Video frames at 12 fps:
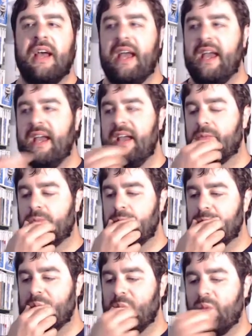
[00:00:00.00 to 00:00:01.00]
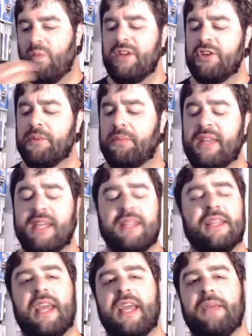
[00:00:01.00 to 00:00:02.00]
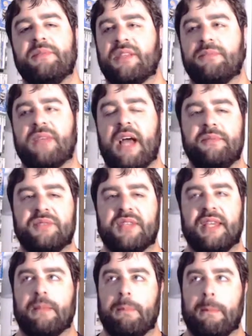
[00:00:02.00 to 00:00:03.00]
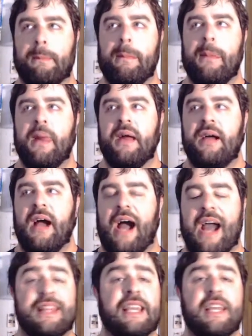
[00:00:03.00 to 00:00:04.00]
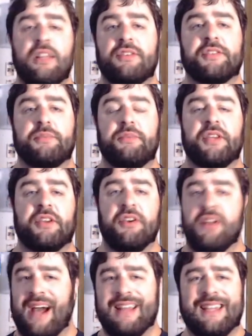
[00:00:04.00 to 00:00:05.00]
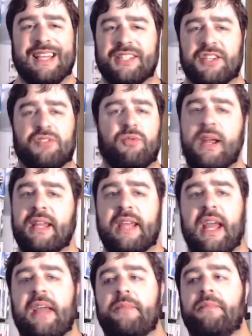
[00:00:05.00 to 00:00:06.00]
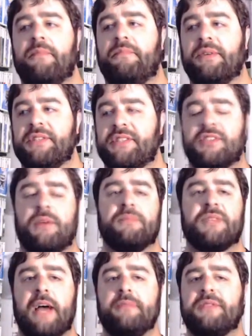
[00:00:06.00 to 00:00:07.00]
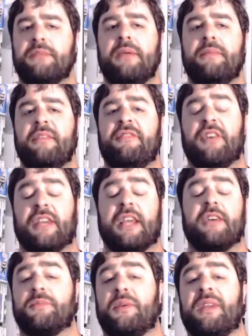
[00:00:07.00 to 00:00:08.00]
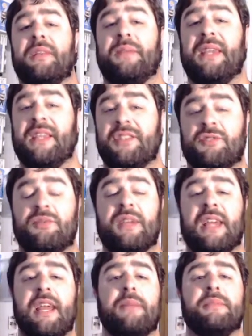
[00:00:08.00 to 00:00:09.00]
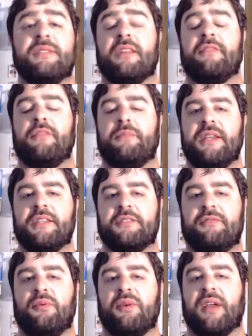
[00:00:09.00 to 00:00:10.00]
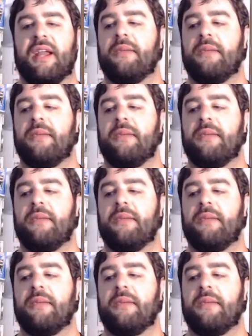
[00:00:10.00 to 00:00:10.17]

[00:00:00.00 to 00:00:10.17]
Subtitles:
And when you're playing the game, sometimes, like, I think it looks really good. I think it's a great game, but sometimes it made me feel like I was playing a PS3 game instead of a PS4 game.